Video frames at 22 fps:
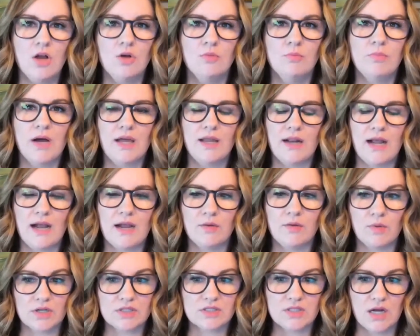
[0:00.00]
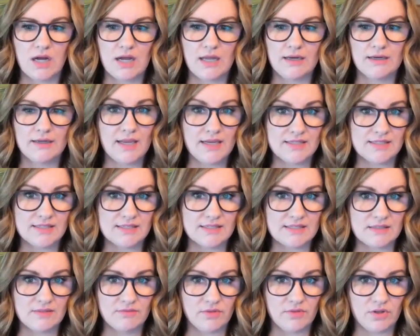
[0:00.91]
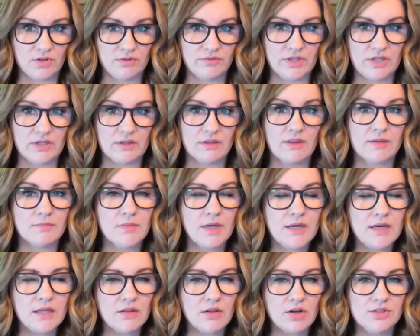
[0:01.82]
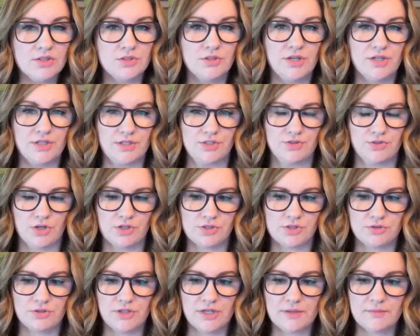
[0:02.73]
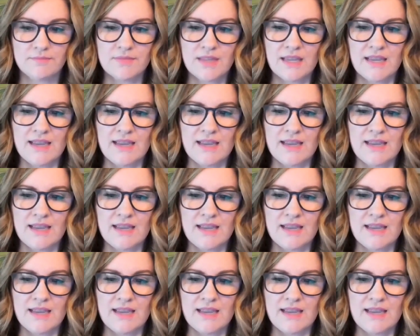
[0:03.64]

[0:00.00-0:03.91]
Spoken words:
but I worked on cases involving like money laundering and structuring.